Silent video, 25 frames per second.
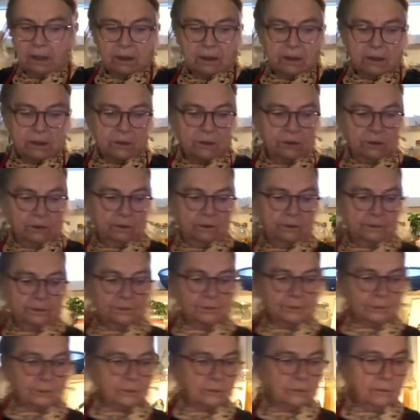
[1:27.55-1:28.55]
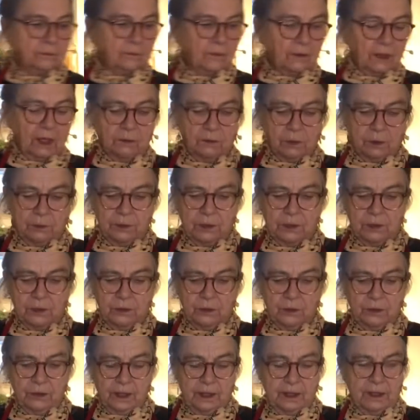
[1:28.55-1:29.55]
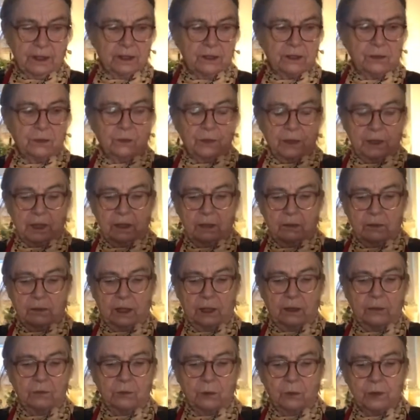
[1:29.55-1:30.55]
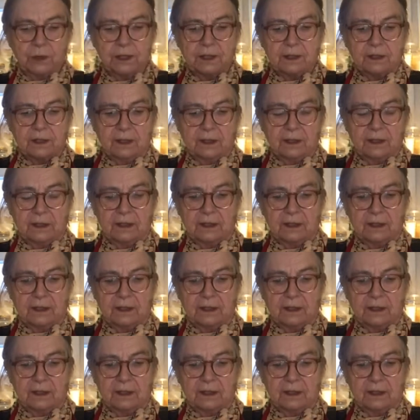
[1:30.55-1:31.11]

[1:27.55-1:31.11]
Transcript: So, and what we do is we roast these